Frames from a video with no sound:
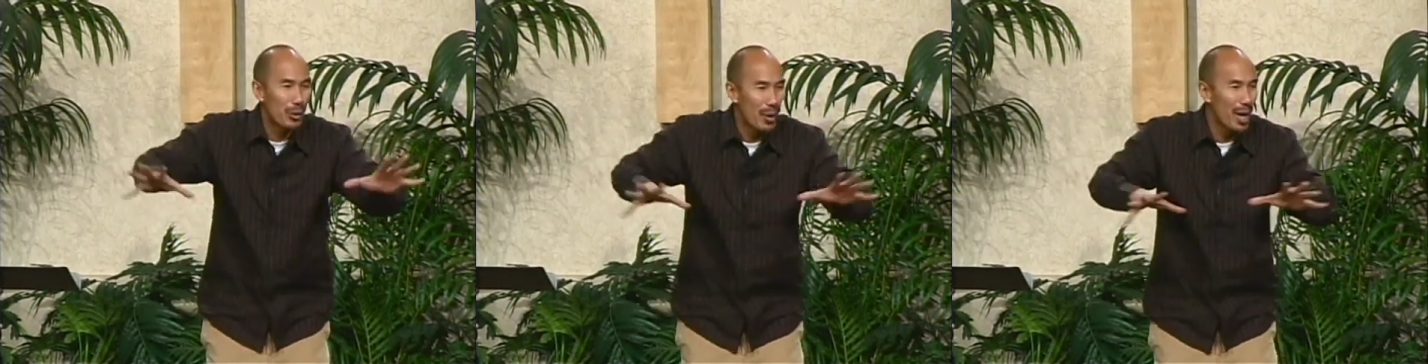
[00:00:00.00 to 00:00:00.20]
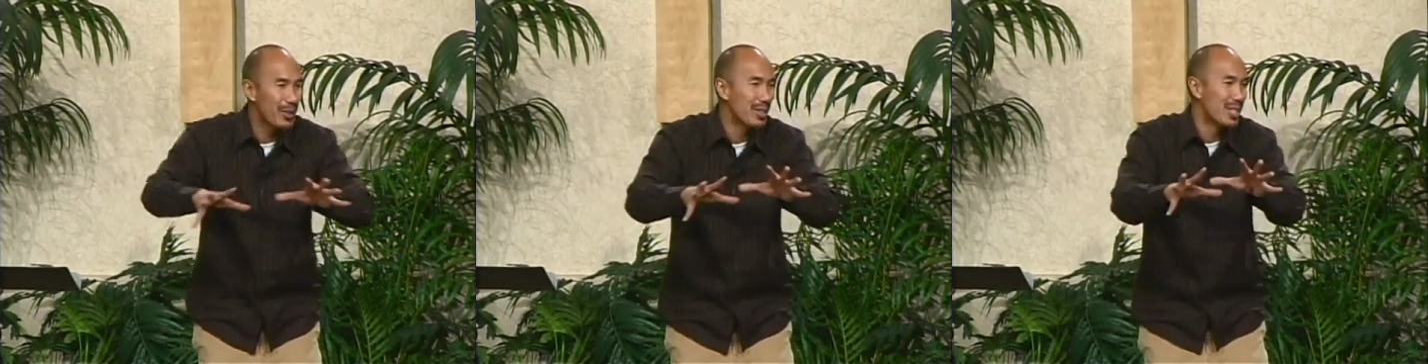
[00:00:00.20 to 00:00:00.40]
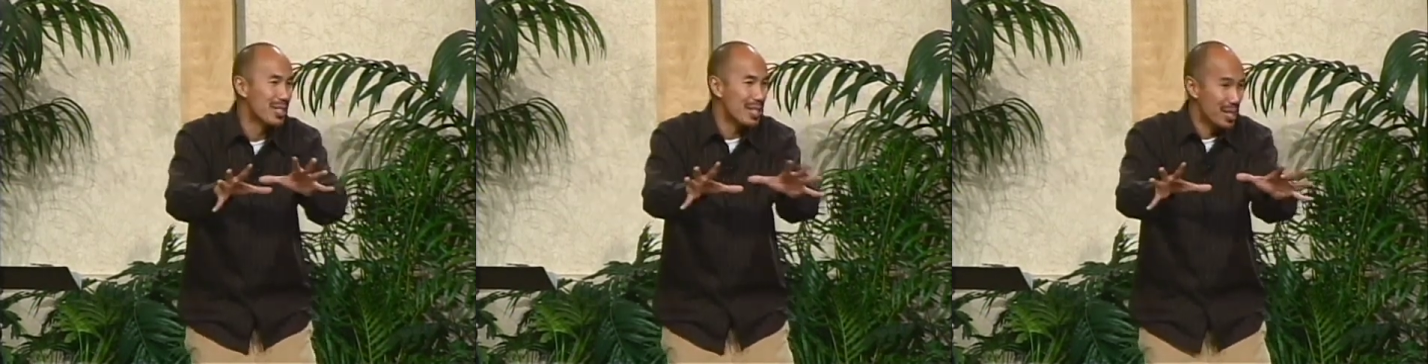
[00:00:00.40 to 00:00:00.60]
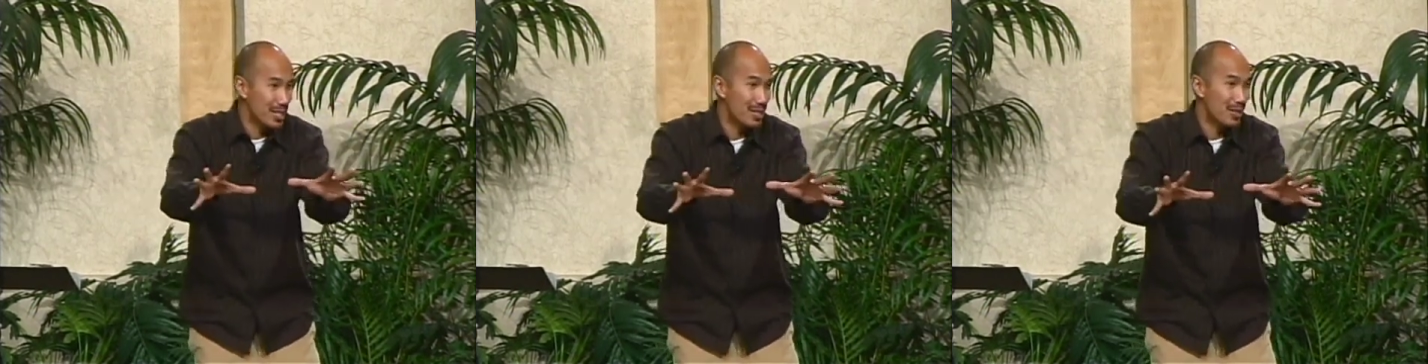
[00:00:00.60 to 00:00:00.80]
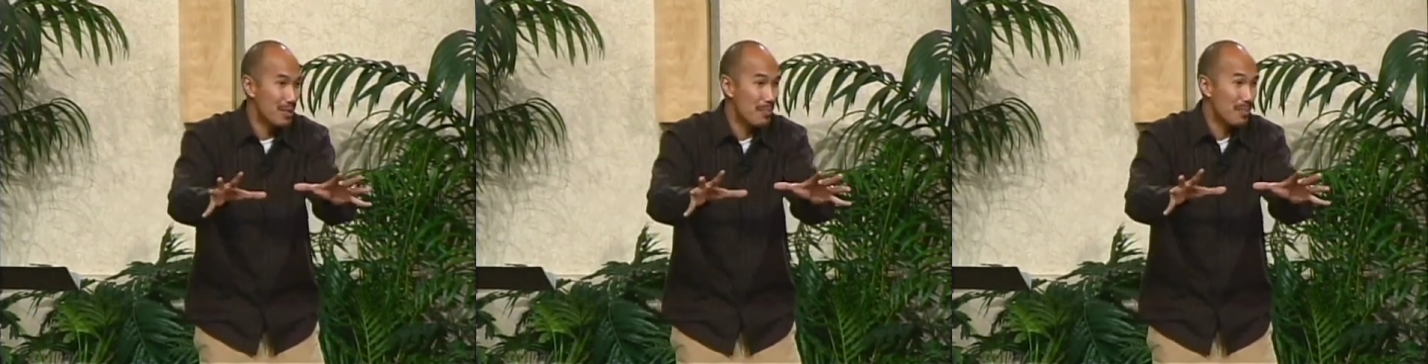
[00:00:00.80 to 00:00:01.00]
around in the
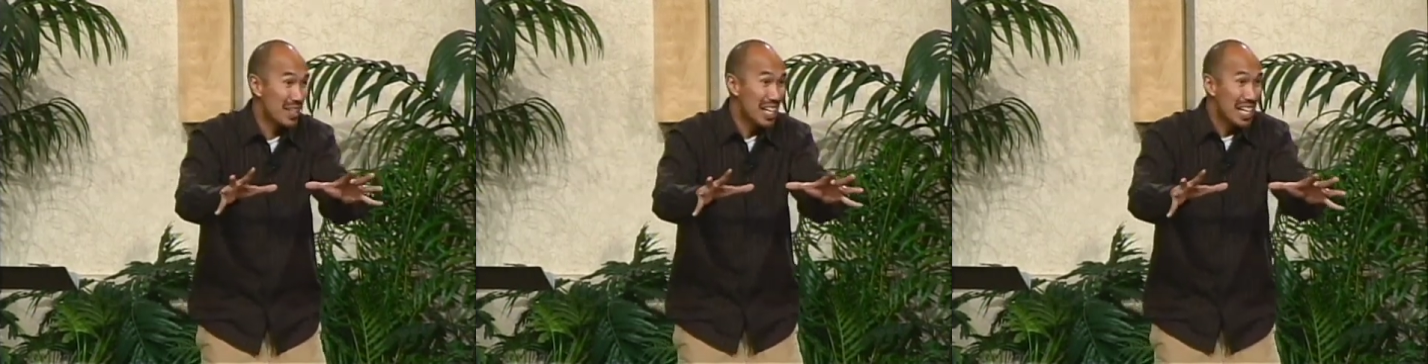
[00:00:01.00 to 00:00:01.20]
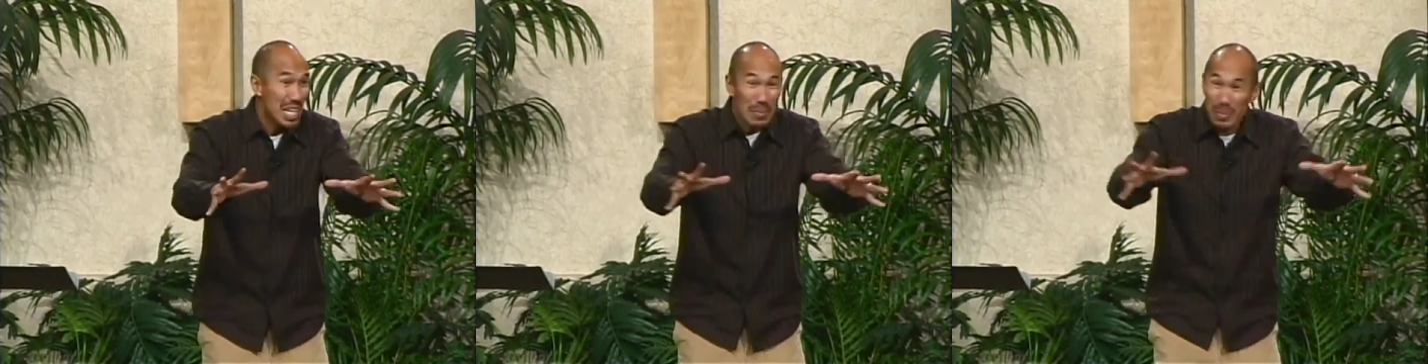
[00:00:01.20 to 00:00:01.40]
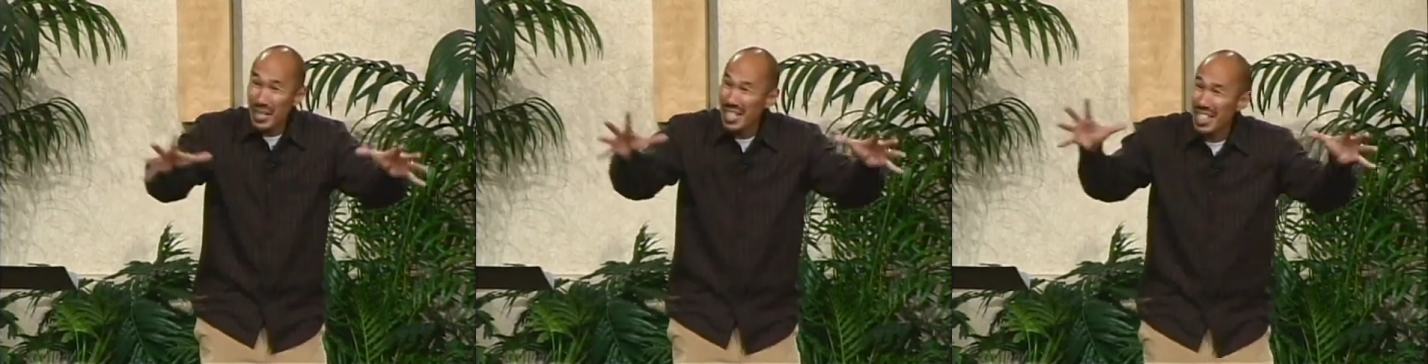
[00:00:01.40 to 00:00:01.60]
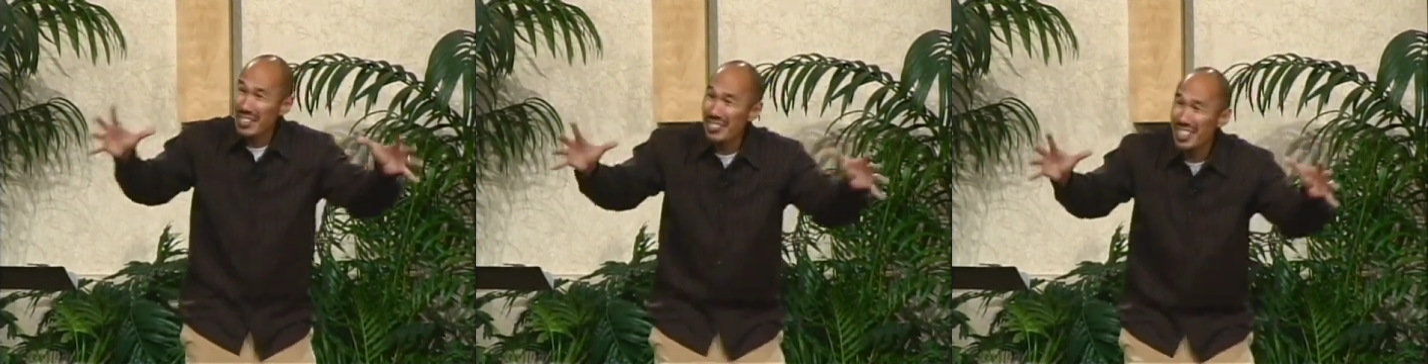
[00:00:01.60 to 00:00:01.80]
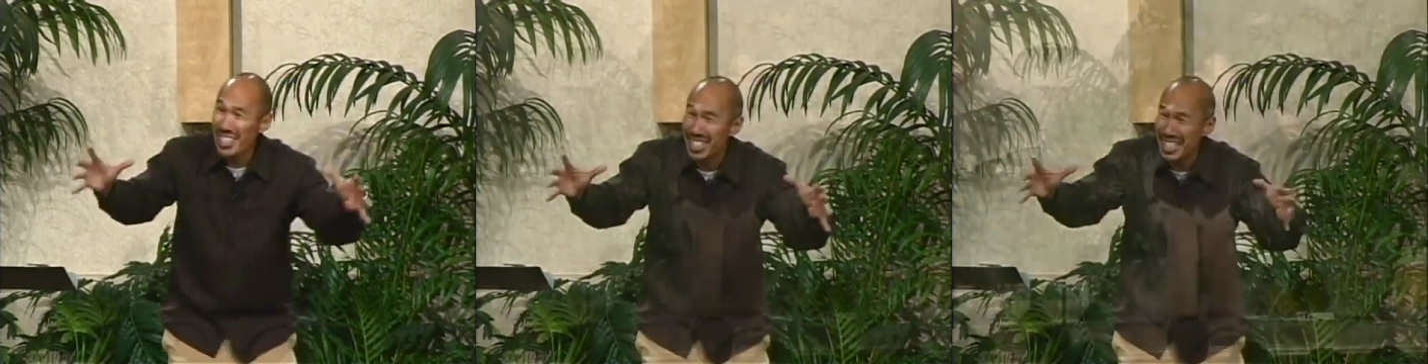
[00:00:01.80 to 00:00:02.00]
desert. But even in the